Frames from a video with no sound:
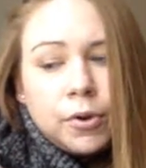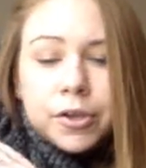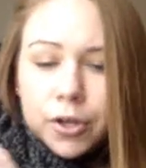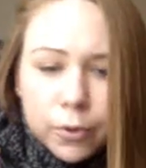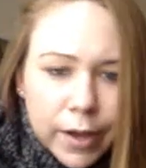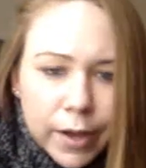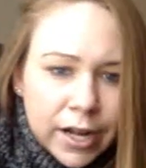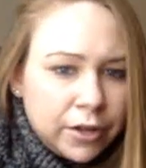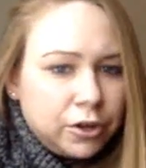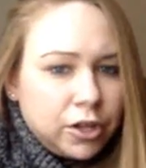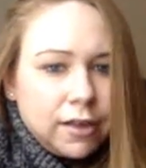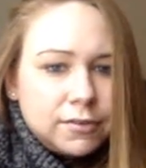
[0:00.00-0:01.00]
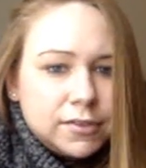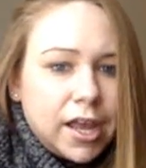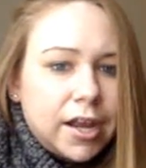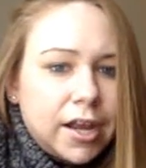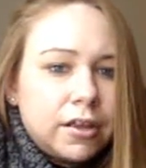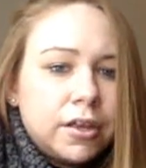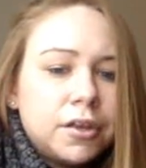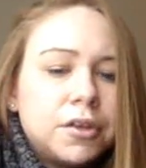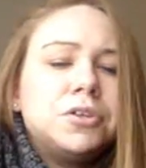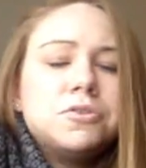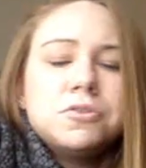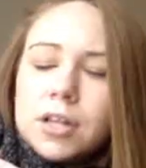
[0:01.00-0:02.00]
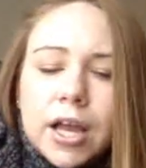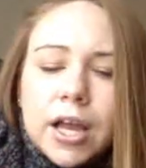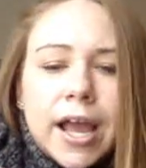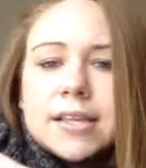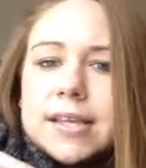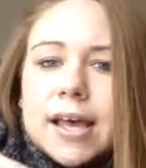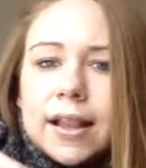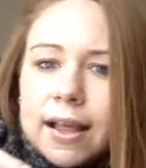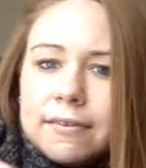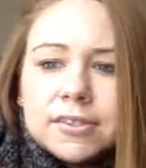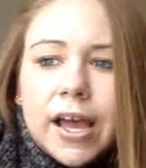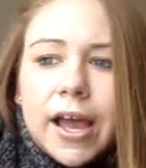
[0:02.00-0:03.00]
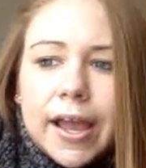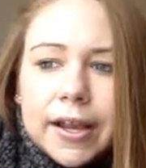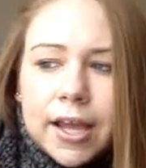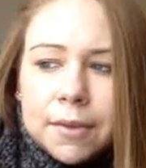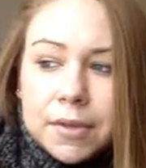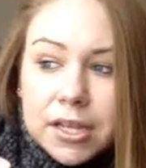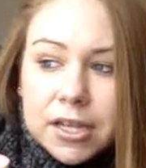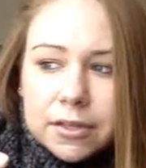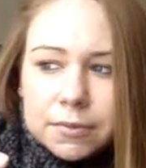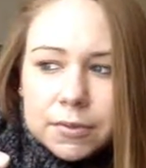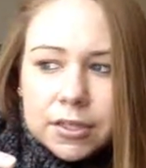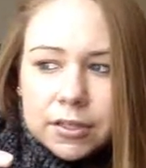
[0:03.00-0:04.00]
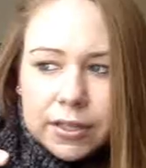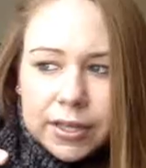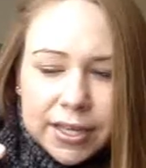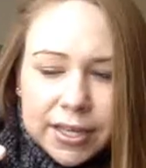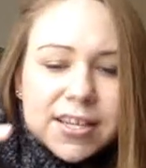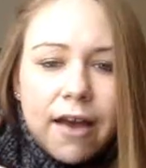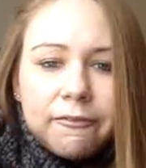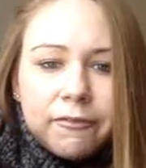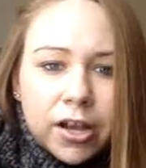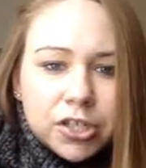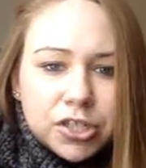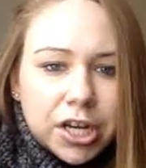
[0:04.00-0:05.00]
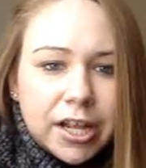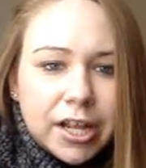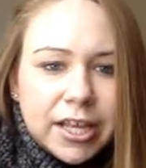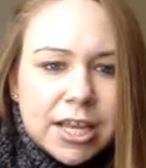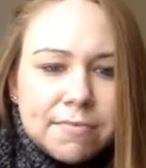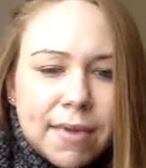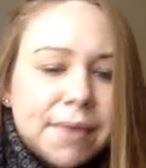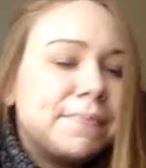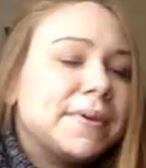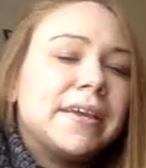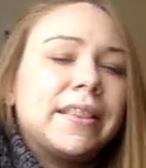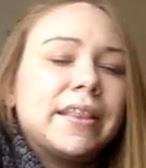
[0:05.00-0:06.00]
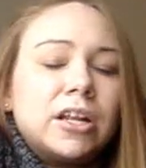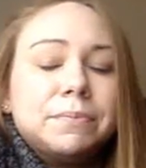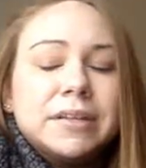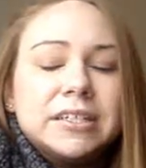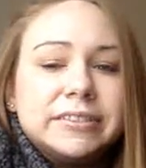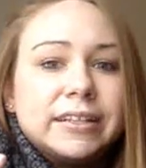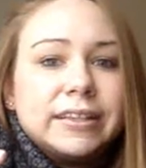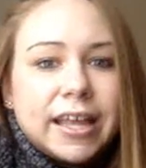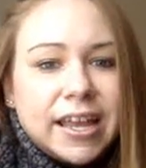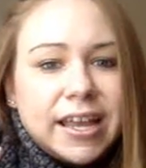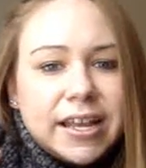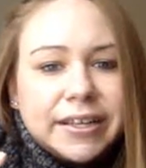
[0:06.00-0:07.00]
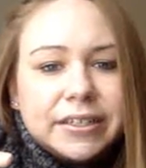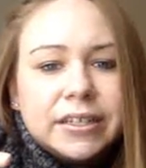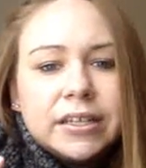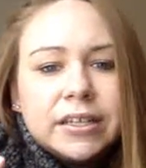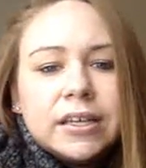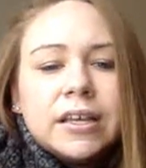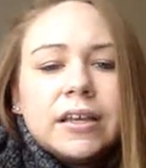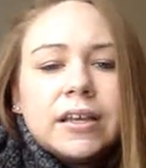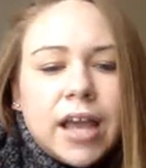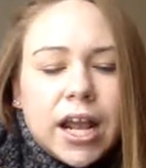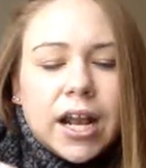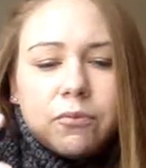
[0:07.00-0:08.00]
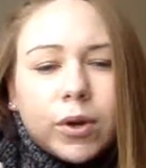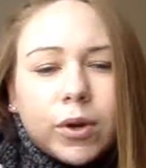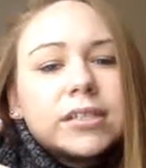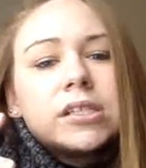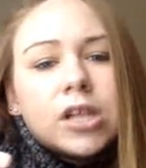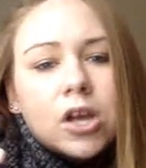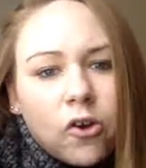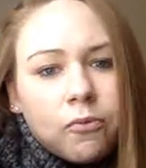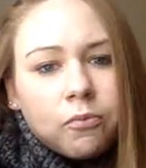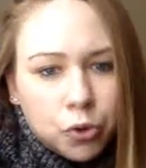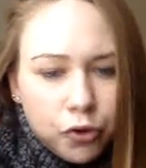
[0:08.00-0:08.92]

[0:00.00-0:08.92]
put your weight on your left side. Utilize that left side. I mean, he's got function in it. He might be a little bit delayed, kind of more slow